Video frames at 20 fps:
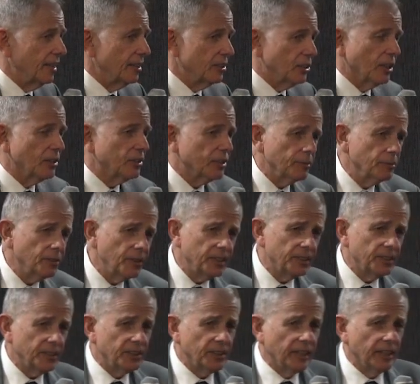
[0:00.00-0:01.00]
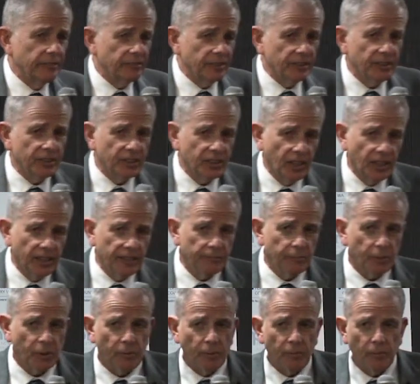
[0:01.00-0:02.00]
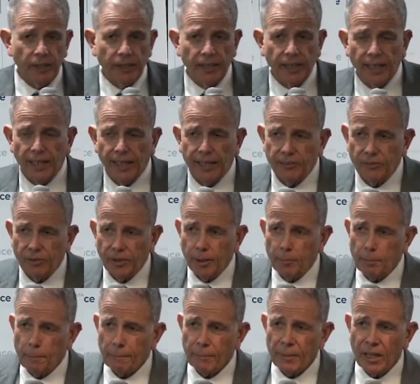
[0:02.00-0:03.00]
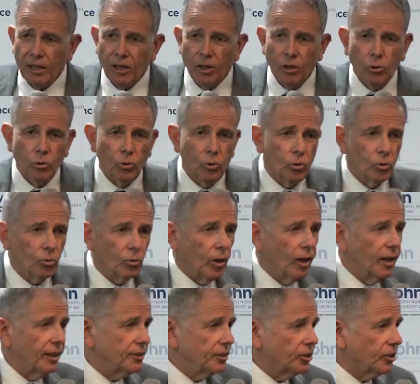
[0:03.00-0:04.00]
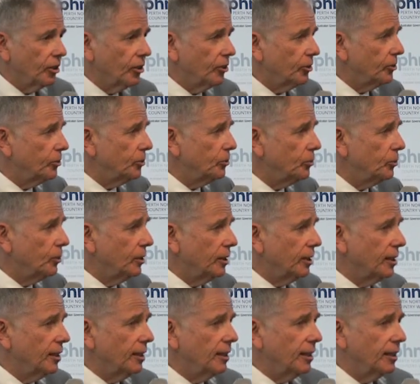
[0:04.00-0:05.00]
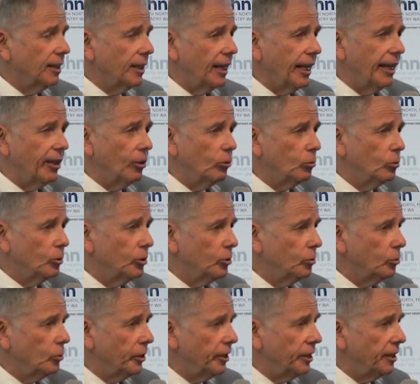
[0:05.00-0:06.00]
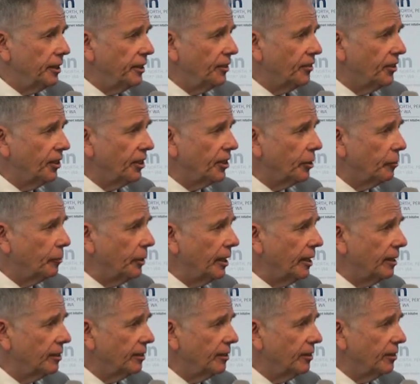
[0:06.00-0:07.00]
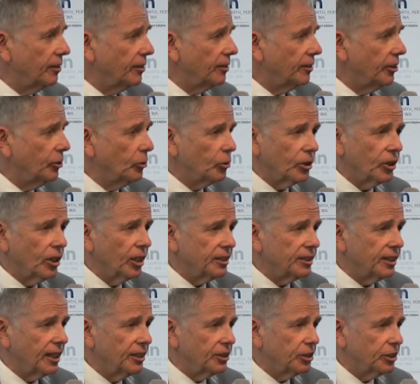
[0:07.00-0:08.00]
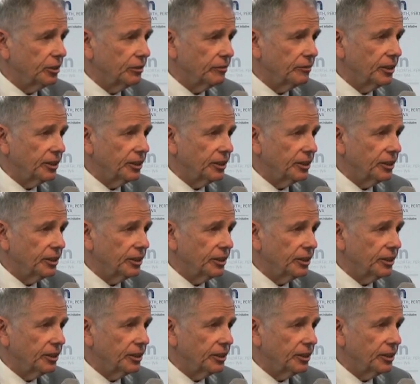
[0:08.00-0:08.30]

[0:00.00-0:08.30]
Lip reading: So some things that you have to decide probably are, all right, so how will we think about the organisation of